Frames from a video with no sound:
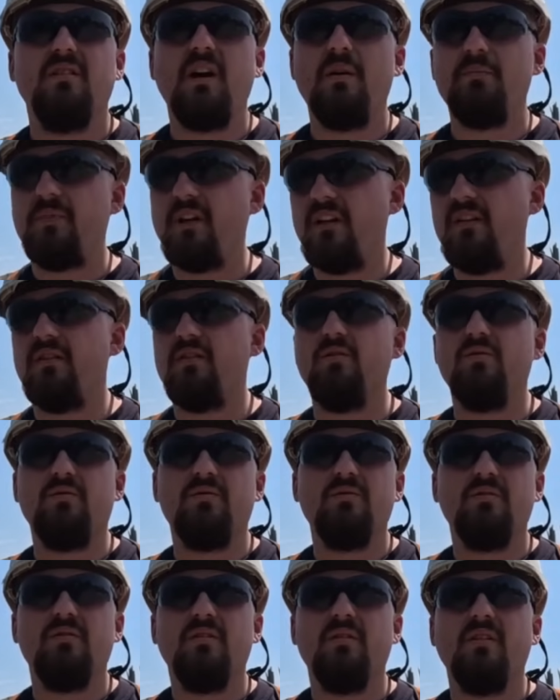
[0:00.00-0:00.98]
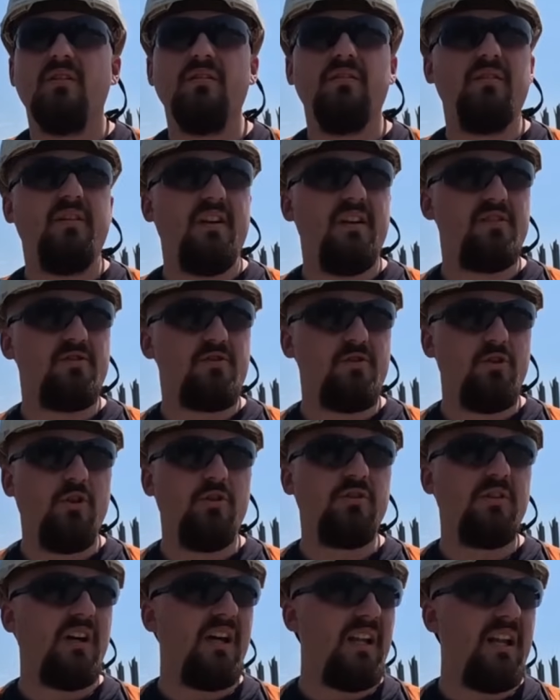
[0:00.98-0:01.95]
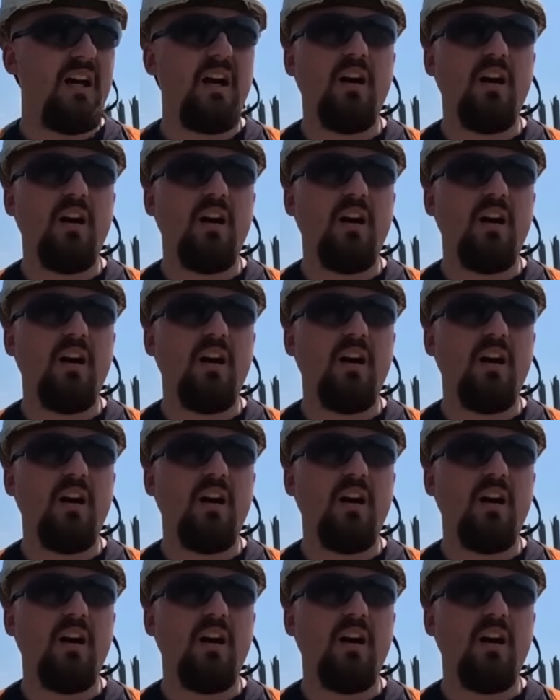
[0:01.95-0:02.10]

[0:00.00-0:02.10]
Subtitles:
I'm telling you, it's not allowed.